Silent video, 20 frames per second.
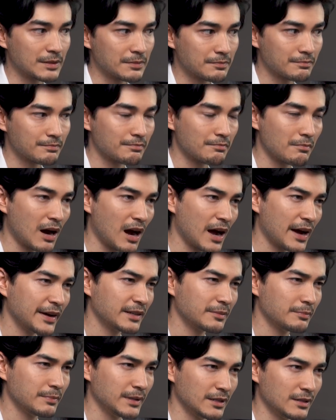It
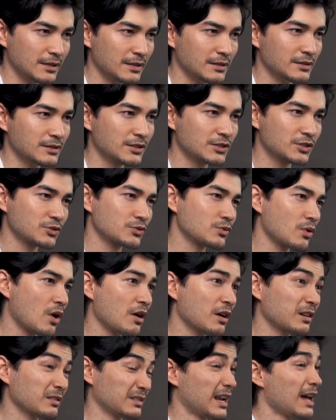might be
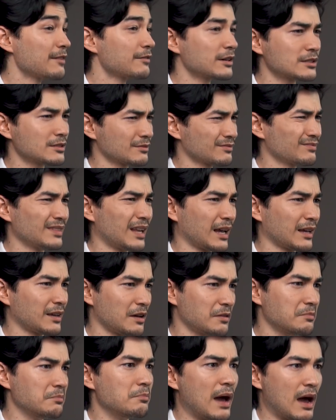strong, never like
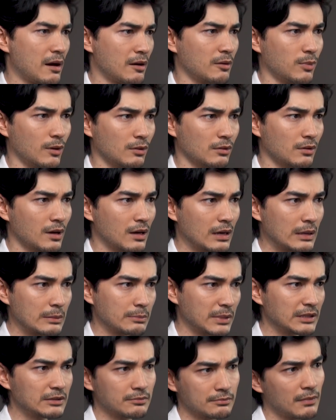unbearable,
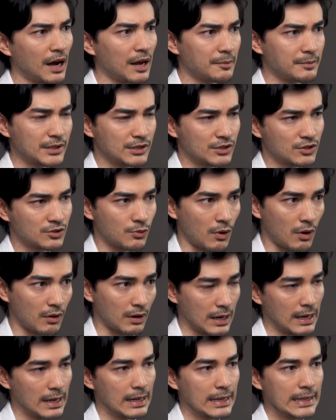but might be strong.